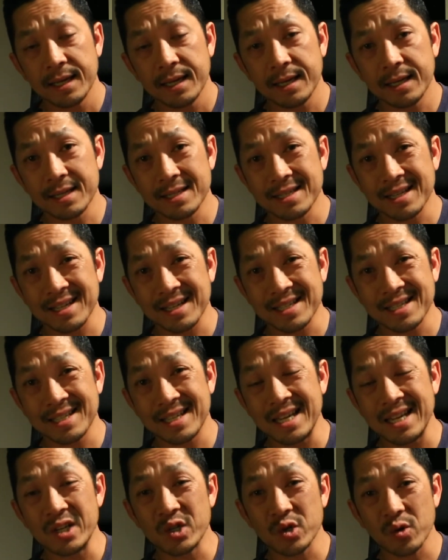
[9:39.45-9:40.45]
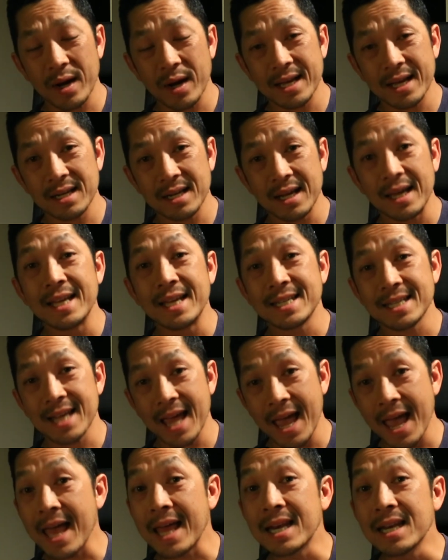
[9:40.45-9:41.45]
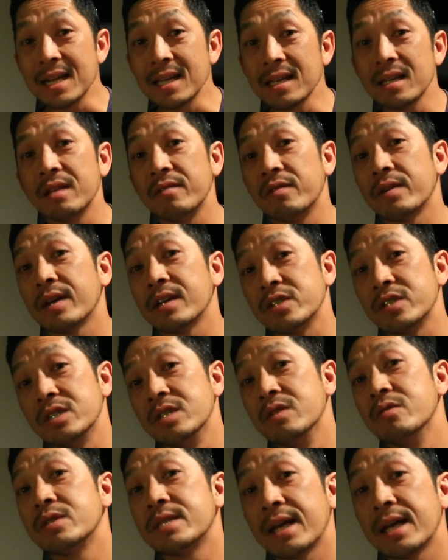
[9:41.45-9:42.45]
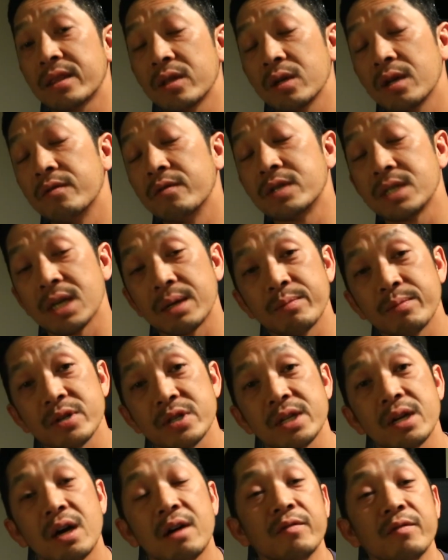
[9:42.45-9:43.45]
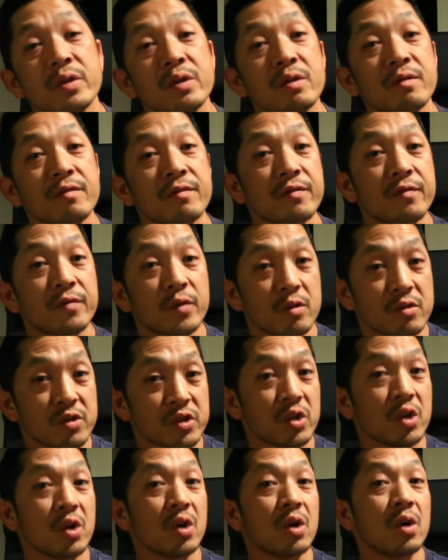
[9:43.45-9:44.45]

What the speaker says: It is a CTRAN10. If you guys use that, they'll give you 10% off on your first